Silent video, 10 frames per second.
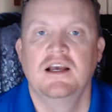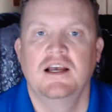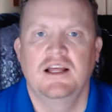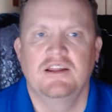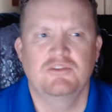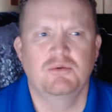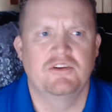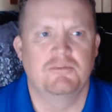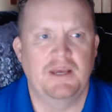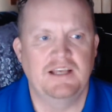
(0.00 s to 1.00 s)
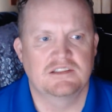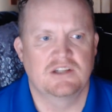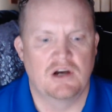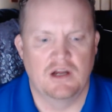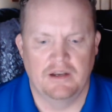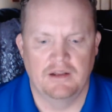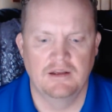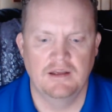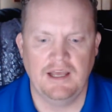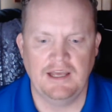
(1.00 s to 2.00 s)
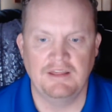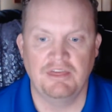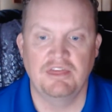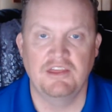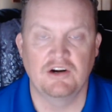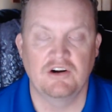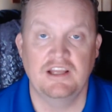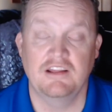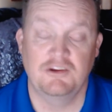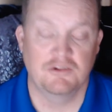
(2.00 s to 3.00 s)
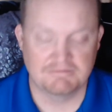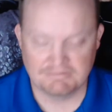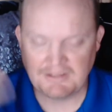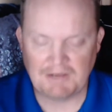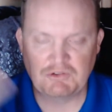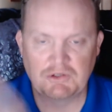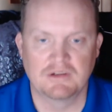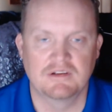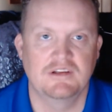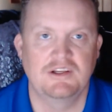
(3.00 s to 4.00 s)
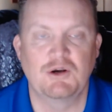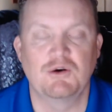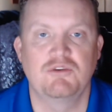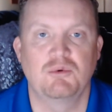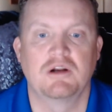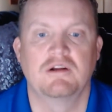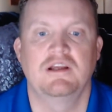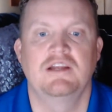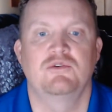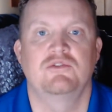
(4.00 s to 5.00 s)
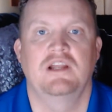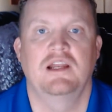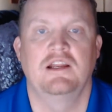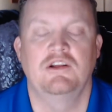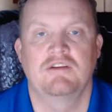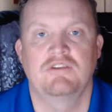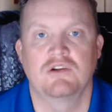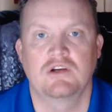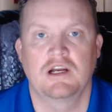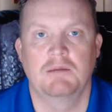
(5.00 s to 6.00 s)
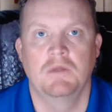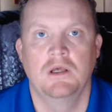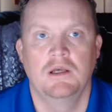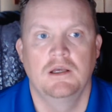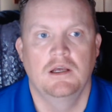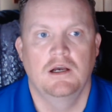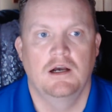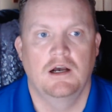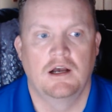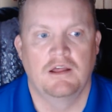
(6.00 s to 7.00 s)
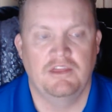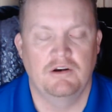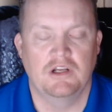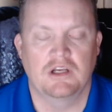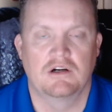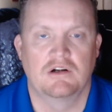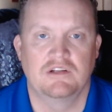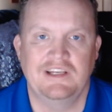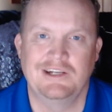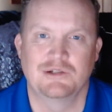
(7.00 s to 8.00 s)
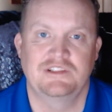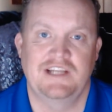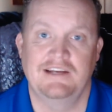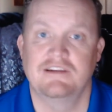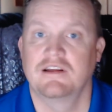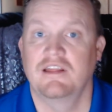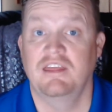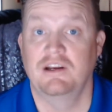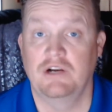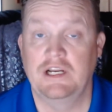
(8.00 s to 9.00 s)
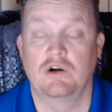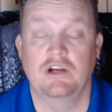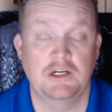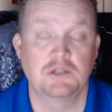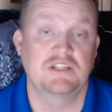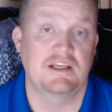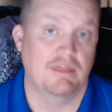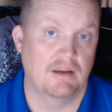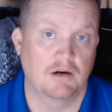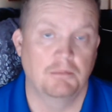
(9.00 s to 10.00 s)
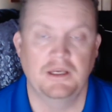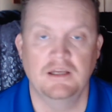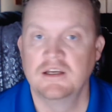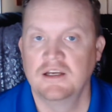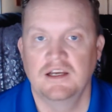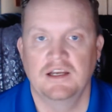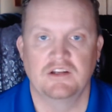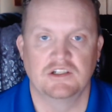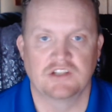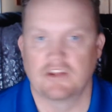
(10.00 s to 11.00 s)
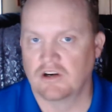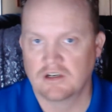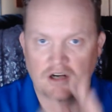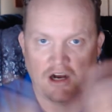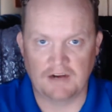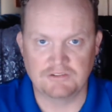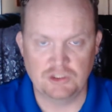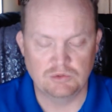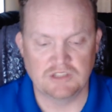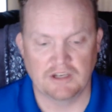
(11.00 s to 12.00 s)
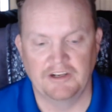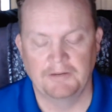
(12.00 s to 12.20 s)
This one is based on a theory. You'll have to, if you want to interested in it, you'll have to look it up. A theory called ego state theory or ego state therapy, and there's other offshoots of it.